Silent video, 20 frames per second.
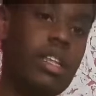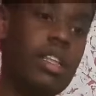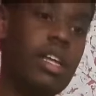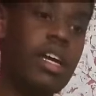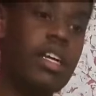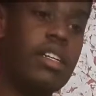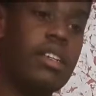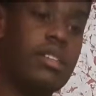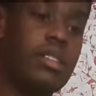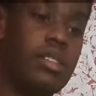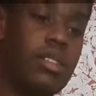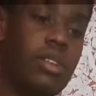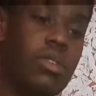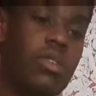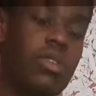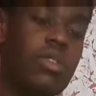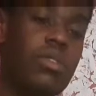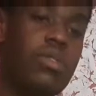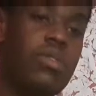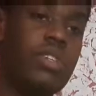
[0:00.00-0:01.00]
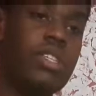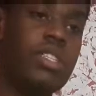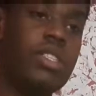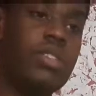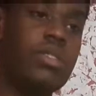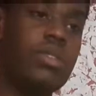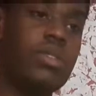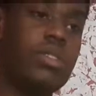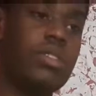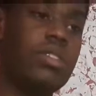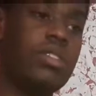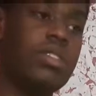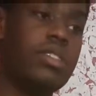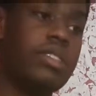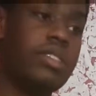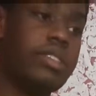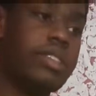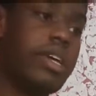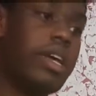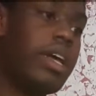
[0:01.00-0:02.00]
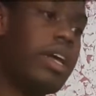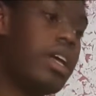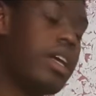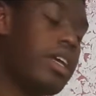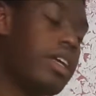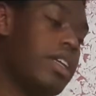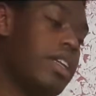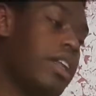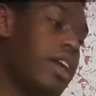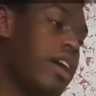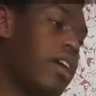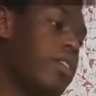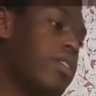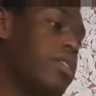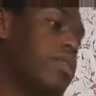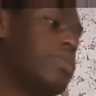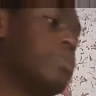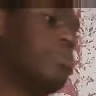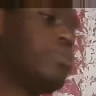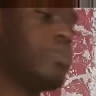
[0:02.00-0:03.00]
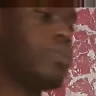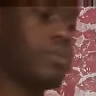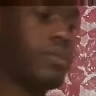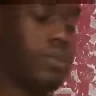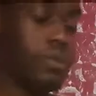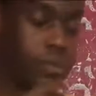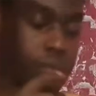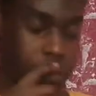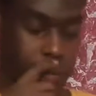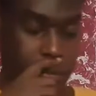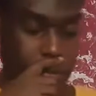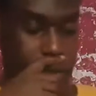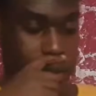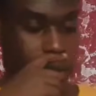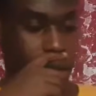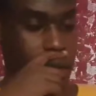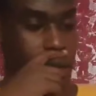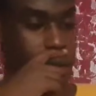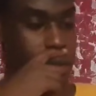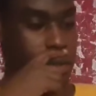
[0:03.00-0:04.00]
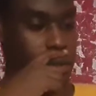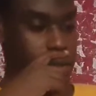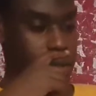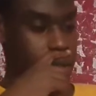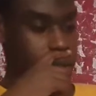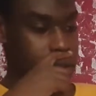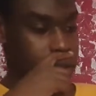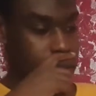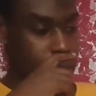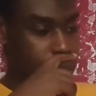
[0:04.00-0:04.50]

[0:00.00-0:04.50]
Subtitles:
that your local fish store uses. Now, I also like to